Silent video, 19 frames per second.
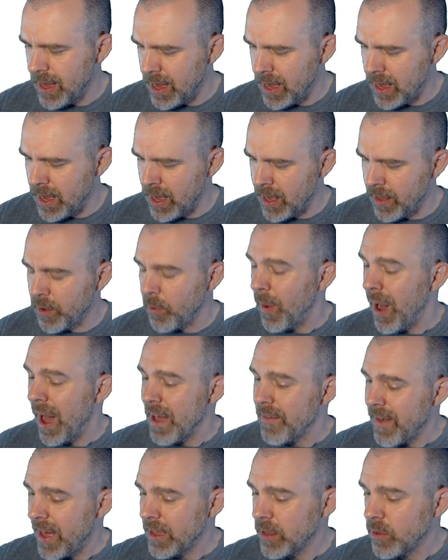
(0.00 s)
The
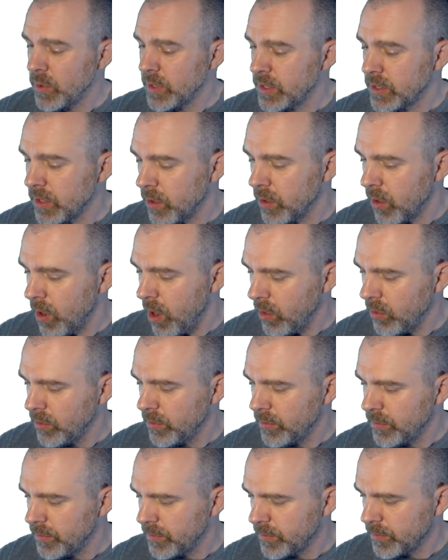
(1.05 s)
y value is 0.